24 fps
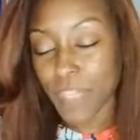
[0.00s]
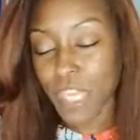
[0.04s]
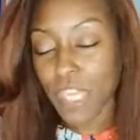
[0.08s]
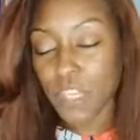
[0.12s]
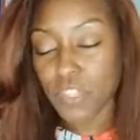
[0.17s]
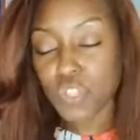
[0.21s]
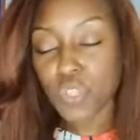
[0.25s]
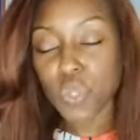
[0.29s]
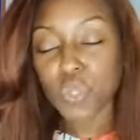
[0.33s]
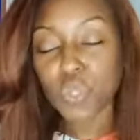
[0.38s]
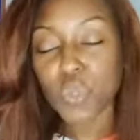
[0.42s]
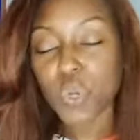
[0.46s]

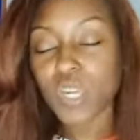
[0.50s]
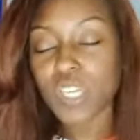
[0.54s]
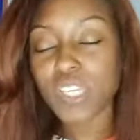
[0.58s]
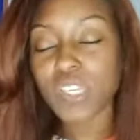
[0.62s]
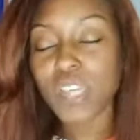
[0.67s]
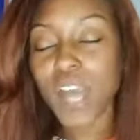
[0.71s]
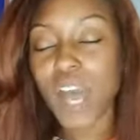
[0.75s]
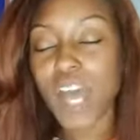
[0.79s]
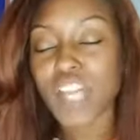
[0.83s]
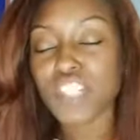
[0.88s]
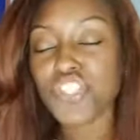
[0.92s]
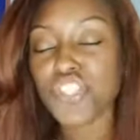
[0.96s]
So, Lord
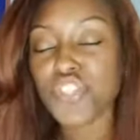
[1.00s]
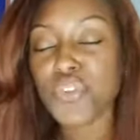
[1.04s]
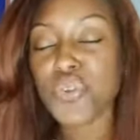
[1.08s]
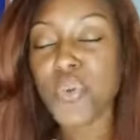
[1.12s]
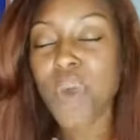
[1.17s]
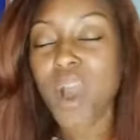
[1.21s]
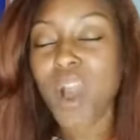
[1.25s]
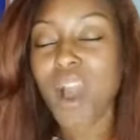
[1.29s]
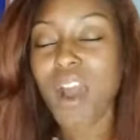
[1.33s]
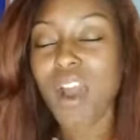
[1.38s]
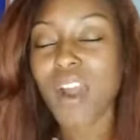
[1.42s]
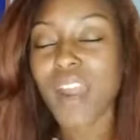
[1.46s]
God, you
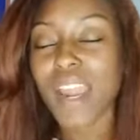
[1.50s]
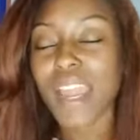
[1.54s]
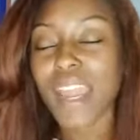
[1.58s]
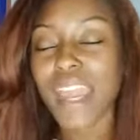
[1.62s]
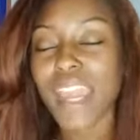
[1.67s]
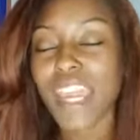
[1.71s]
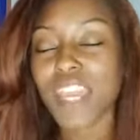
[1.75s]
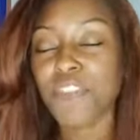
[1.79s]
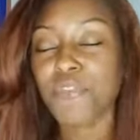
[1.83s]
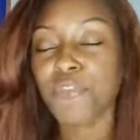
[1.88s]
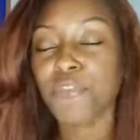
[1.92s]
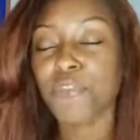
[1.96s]
are
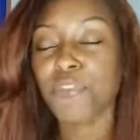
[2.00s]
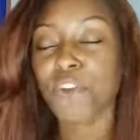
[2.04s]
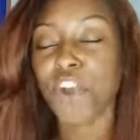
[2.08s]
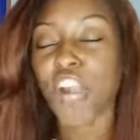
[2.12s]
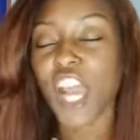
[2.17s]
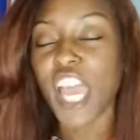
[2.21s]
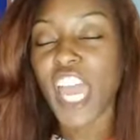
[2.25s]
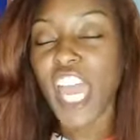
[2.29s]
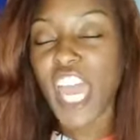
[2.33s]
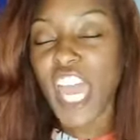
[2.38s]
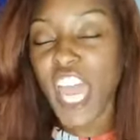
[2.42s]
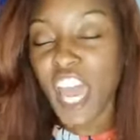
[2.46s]
a
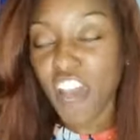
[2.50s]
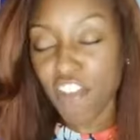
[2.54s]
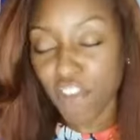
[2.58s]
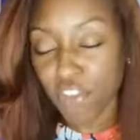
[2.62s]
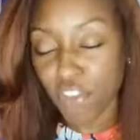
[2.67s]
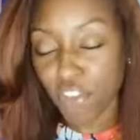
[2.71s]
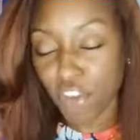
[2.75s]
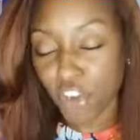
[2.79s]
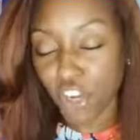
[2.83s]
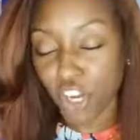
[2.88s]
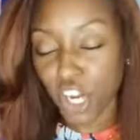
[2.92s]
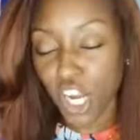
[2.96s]

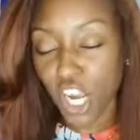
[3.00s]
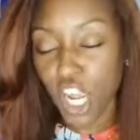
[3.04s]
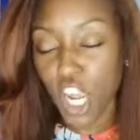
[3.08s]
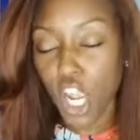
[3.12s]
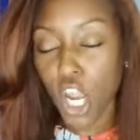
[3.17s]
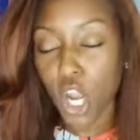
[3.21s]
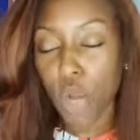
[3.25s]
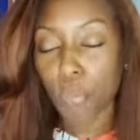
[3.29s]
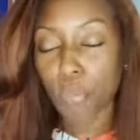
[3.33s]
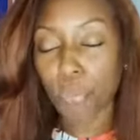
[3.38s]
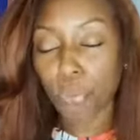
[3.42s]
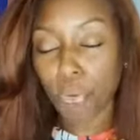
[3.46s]
forever
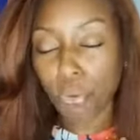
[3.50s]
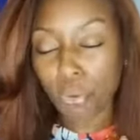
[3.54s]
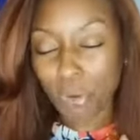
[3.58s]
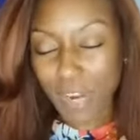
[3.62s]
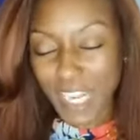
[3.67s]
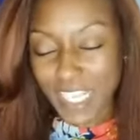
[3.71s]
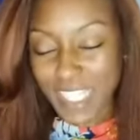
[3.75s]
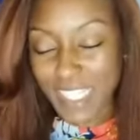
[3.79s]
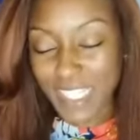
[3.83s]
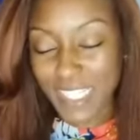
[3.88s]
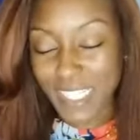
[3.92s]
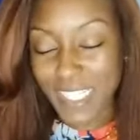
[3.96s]

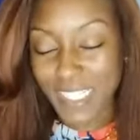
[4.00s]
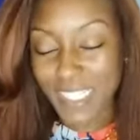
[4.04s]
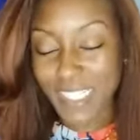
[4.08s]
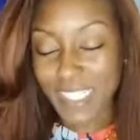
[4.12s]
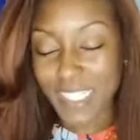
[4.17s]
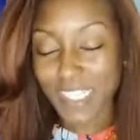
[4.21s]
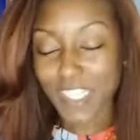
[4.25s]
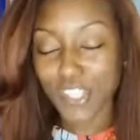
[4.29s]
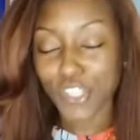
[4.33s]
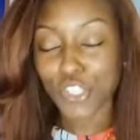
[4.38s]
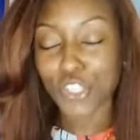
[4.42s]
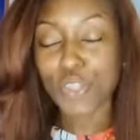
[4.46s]
present.
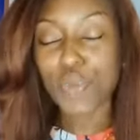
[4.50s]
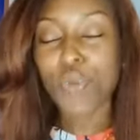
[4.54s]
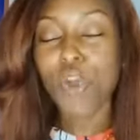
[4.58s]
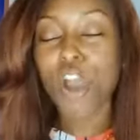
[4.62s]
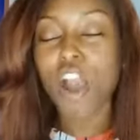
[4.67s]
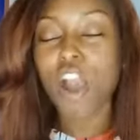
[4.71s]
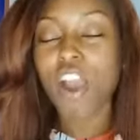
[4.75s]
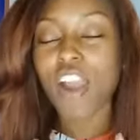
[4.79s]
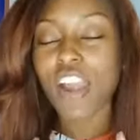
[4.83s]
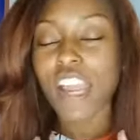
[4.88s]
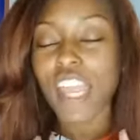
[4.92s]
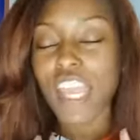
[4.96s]
You
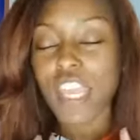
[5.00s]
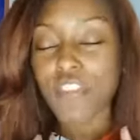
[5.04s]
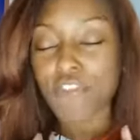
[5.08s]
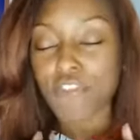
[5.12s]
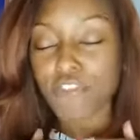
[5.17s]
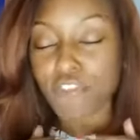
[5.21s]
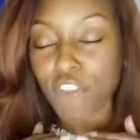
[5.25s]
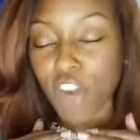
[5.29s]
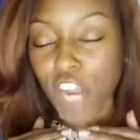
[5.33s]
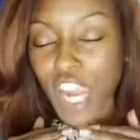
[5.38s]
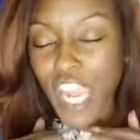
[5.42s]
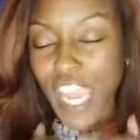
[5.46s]
are a
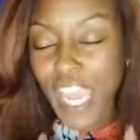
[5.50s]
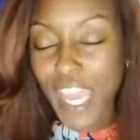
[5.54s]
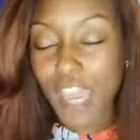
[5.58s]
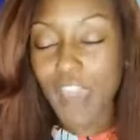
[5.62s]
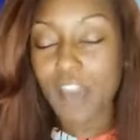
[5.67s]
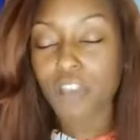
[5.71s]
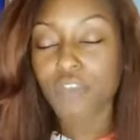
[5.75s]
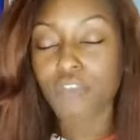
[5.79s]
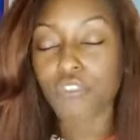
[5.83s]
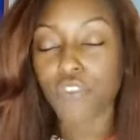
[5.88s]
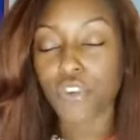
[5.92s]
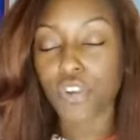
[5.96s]

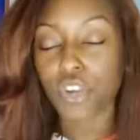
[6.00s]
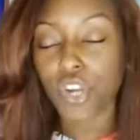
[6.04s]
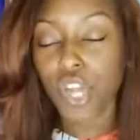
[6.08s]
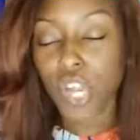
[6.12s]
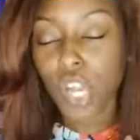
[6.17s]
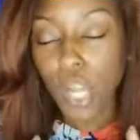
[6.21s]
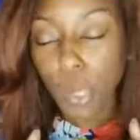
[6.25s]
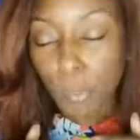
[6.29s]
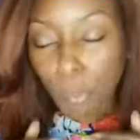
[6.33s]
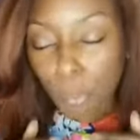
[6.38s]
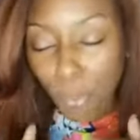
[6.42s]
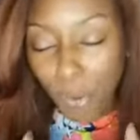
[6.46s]
forever
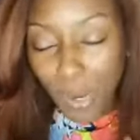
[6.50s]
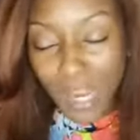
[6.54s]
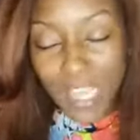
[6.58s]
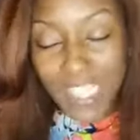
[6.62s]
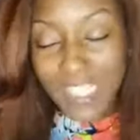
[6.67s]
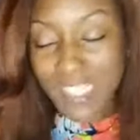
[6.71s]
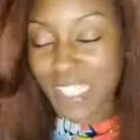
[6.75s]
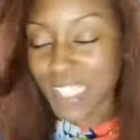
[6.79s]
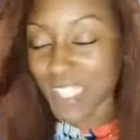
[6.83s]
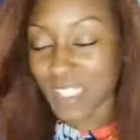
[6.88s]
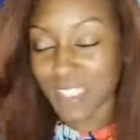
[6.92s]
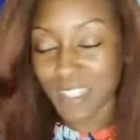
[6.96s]

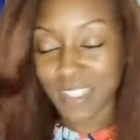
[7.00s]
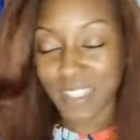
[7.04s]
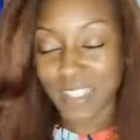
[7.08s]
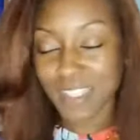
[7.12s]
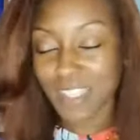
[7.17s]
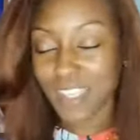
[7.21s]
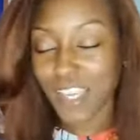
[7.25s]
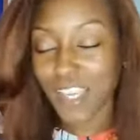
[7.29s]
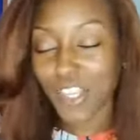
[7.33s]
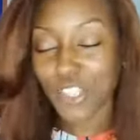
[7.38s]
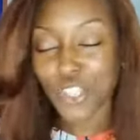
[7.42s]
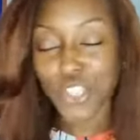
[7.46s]

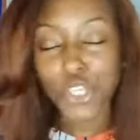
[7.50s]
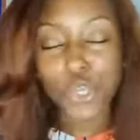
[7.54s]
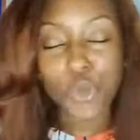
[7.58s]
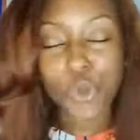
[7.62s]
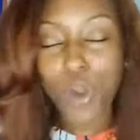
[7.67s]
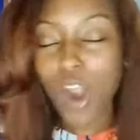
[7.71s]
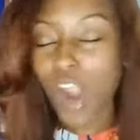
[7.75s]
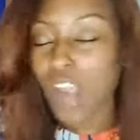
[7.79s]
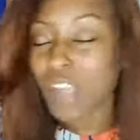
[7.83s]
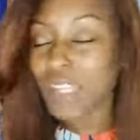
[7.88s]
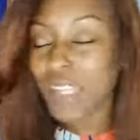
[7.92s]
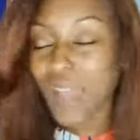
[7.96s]
presence. You
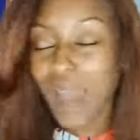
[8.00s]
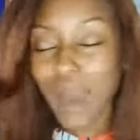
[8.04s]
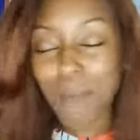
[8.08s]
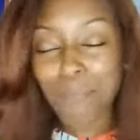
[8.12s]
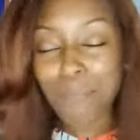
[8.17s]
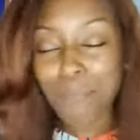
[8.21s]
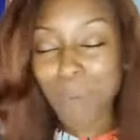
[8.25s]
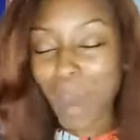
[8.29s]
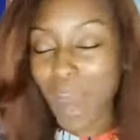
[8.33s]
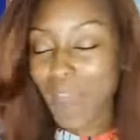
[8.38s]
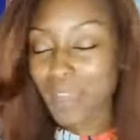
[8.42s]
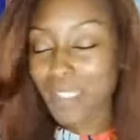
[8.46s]
are not
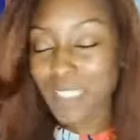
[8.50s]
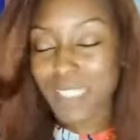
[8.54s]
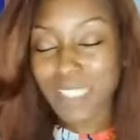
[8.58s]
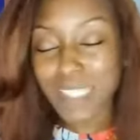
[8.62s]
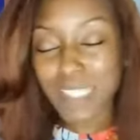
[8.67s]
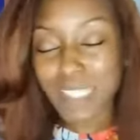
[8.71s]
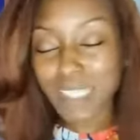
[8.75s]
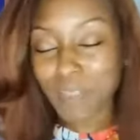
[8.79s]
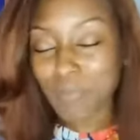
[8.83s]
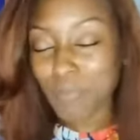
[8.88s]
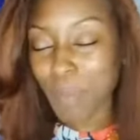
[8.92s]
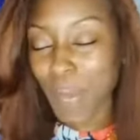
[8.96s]
boxed
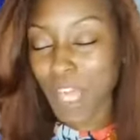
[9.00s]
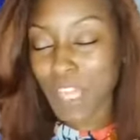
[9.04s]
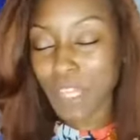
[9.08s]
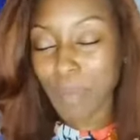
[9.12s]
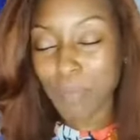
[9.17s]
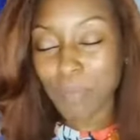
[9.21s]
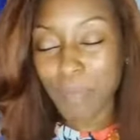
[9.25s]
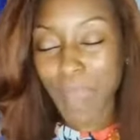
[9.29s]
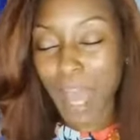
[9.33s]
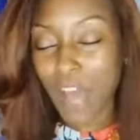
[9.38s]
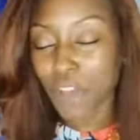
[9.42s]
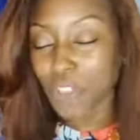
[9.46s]
in by the
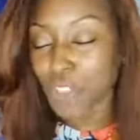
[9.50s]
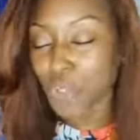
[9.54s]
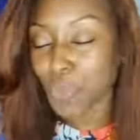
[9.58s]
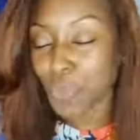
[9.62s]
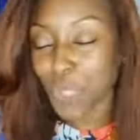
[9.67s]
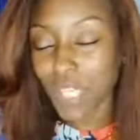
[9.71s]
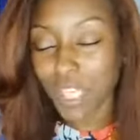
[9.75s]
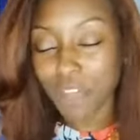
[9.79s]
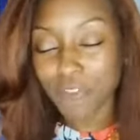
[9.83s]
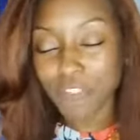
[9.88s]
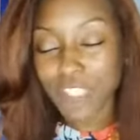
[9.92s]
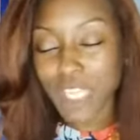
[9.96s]

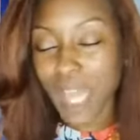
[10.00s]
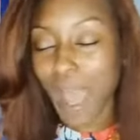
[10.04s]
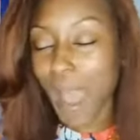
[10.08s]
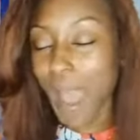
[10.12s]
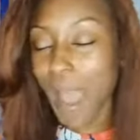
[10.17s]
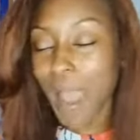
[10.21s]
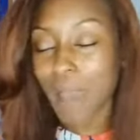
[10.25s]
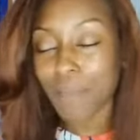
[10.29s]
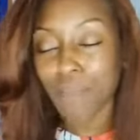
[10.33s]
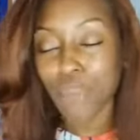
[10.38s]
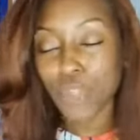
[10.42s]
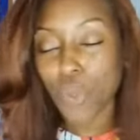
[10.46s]
boundary of
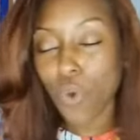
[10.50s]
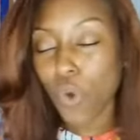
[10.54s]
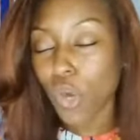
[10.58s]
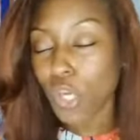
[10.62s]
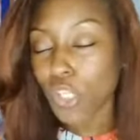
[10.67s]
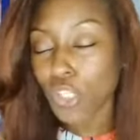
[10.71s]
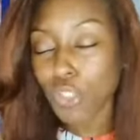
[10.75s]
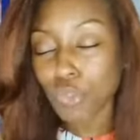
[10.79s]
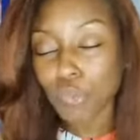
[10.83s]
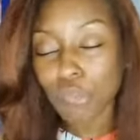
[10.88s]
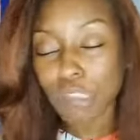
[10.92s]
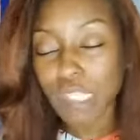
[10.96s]
time, nor are
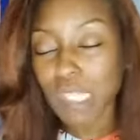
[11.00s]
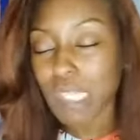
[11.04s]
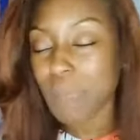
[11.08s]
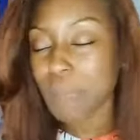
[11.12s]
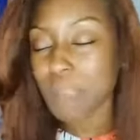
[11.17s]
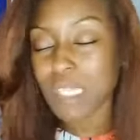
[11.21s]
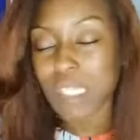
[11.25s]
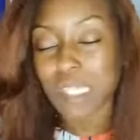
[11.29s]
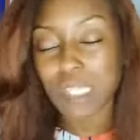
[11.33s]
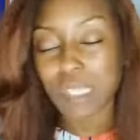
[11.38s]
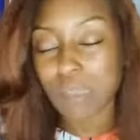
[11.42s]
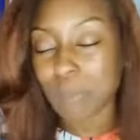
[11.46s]
you
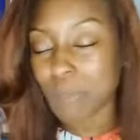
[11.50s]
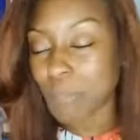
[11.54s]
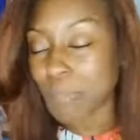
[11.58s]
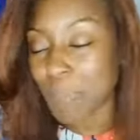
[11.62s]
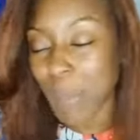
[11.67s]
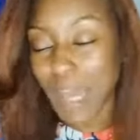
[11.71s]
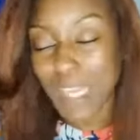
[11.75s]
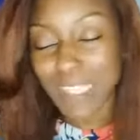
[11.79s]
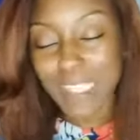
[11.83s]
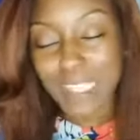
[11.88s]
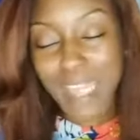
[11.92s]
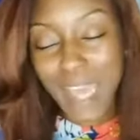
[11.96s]
limited
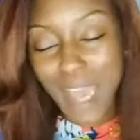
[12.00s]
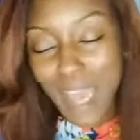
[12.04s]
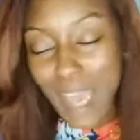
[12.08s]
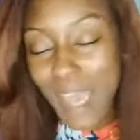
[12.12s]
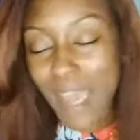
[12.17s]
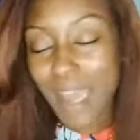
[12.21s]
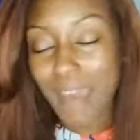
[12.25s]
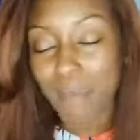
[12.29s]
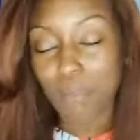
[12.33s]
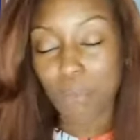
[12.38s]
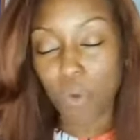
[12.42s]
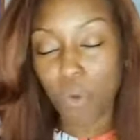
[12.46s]
by
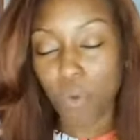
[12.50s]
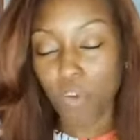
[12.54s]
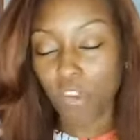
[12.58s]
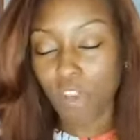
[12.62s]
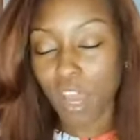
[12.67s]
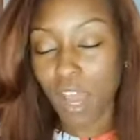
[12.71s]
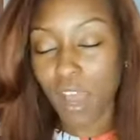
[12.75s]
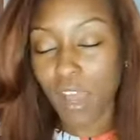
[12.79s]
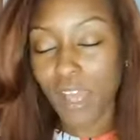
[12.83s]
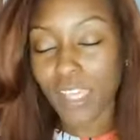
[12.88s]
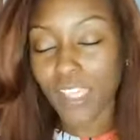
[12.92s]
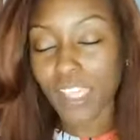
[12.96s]
time, O oh
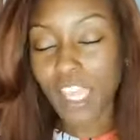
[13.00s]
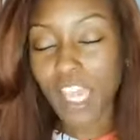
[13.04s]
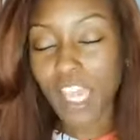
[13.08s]
God,